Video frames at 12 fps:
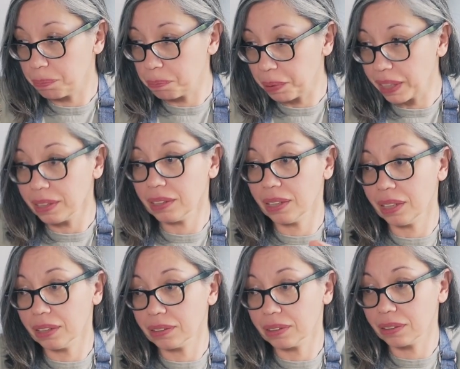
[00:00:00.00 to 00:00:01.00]

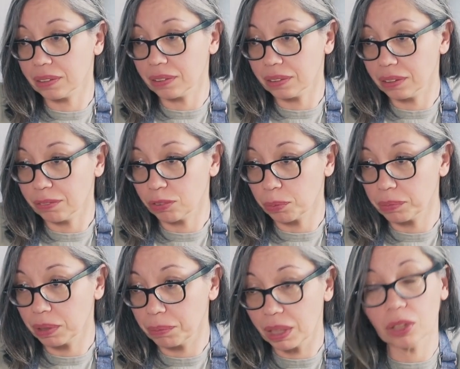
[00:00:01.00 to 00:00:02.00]
paintings from
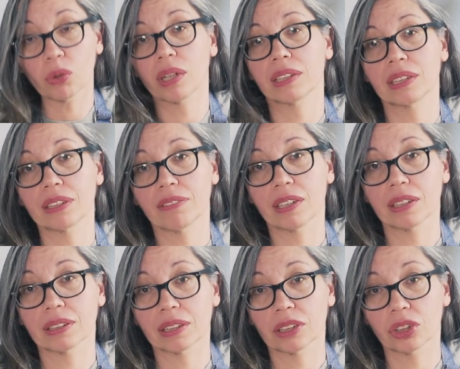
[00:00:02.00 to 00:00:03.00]
the Minoan
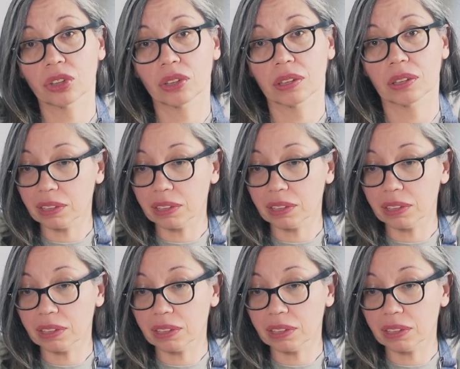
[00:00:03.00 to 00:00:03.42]
civilization